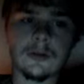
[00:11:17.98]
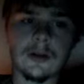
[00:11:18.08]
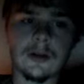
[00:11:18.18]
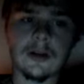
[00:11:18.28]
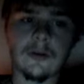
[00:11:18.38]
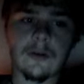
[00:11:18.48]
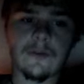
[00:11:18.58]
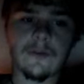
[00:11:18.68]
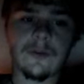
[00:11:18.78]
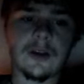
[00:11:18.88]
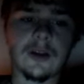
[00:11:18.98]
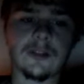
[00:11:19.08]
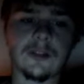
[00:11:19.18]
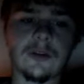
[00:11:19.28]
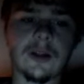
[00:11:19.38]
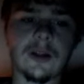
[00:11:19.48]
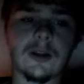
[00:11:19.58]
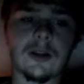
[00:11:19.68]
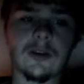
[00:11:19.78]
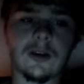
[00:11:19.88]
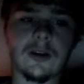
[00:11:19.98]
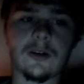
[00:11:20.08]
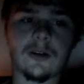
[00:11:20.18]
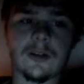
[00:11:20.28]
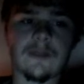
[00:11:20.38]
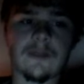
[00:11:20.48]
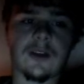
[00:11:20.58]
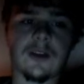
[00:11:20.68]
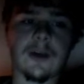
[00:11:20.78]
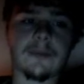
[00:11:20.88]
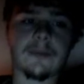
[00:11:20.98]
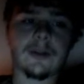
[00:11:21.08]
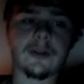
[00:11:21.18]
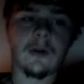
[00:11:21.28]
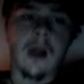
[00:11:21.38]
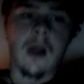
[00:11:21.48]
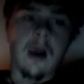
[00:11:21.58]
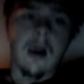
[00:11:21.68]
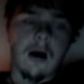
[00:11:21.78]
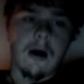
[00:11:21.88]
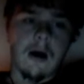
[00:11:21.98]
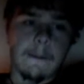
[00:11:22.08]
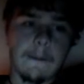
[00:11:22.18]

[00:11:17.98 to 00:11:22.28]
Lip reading: I don't know if you guys agree with that. You could definitely comment below. A